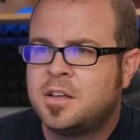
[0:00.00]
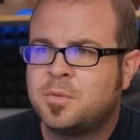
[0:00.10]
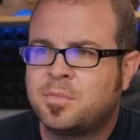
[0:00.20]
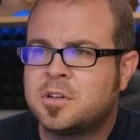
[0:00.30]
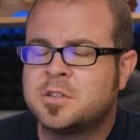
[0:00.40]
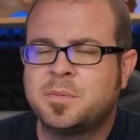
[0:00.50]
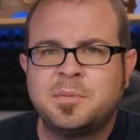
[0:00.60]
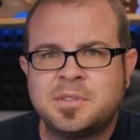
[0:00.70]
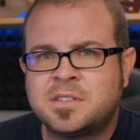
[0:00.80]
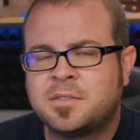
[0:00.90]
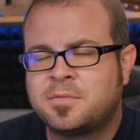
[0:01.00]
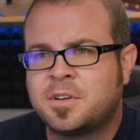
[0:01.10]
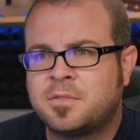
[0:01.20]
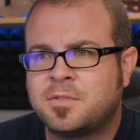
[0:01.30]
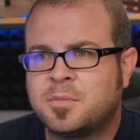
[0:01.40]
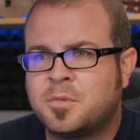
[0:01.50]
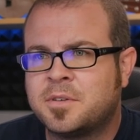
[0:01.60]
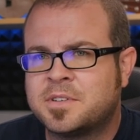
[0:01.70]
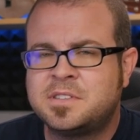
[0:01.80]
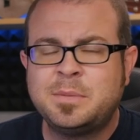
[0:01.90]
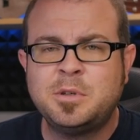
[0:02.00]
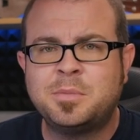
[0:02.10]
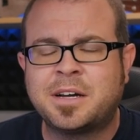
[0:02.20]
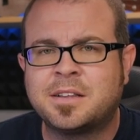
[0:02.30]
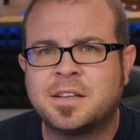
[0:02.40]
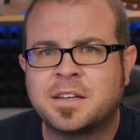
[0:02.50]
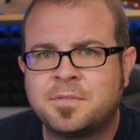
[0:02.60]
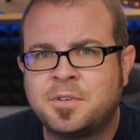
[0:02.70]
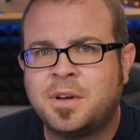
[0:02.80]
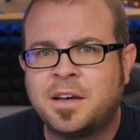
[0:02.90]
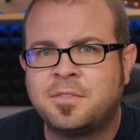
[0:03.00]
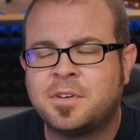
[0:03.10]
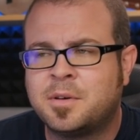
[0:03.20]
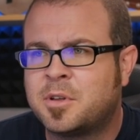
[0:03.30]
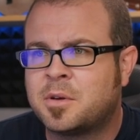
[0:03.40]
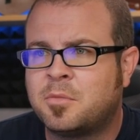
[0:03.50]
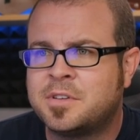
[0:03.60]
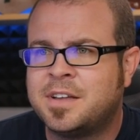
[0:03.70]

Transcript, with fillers: you'd probably be suffering from more of a CPU bottleneck if you have a motherboard